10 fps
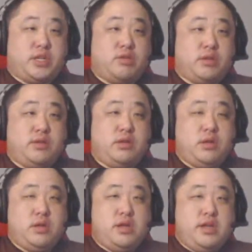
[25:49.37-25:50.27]
alright.
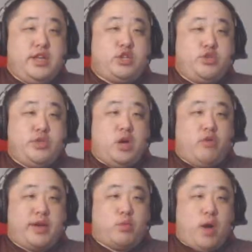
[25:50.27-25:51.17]
He should know,
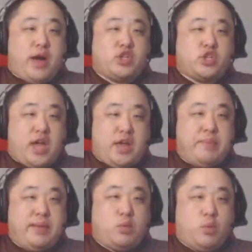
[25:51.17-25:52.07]
like, why should I
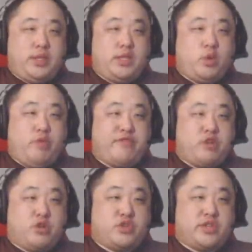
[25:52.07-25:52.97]
be the one to go
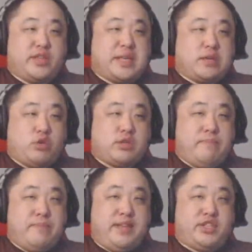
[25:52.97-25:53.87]
first? Is that because
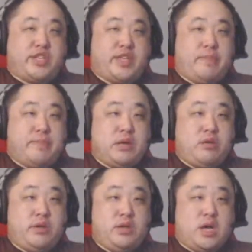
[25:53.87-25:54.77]
I'm being set up
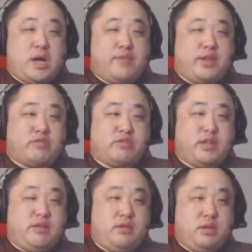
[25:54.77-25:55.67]
here?
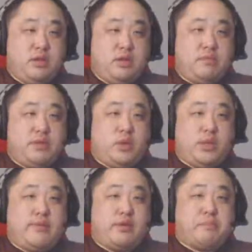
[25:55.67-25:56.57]
Obviously. But no, he
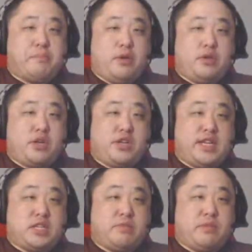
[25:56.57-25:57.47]
never puts
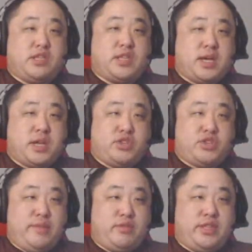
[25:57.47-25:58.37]
connects the
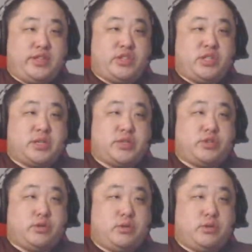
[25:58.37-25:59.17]
dots. Never connects the dots.